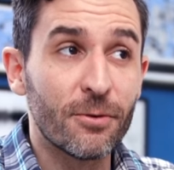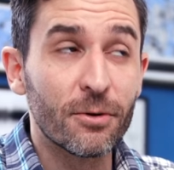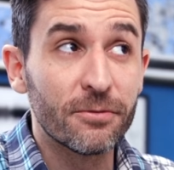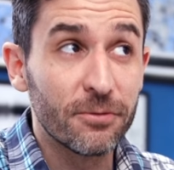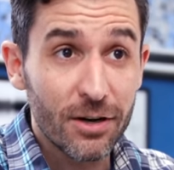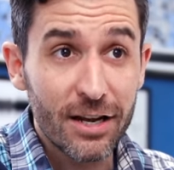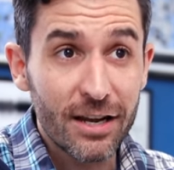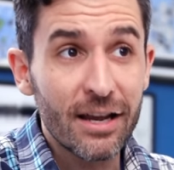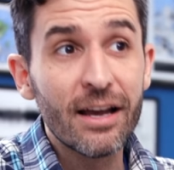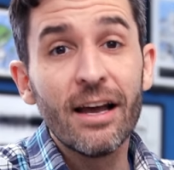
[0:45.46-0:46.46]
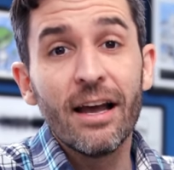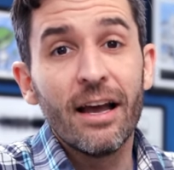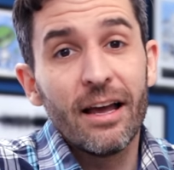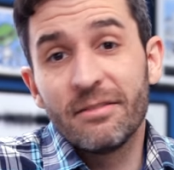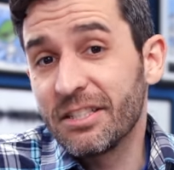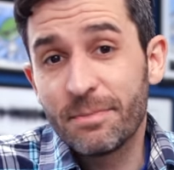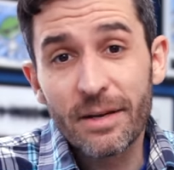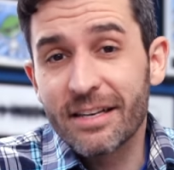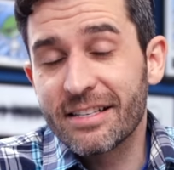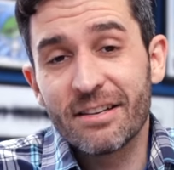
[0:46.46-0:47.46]
for free just
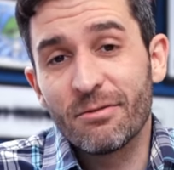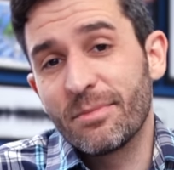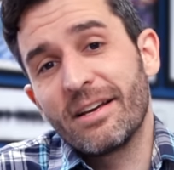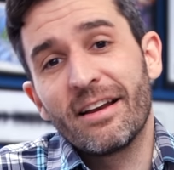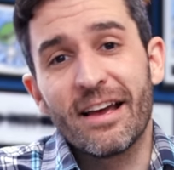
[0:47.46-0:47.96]
because they were being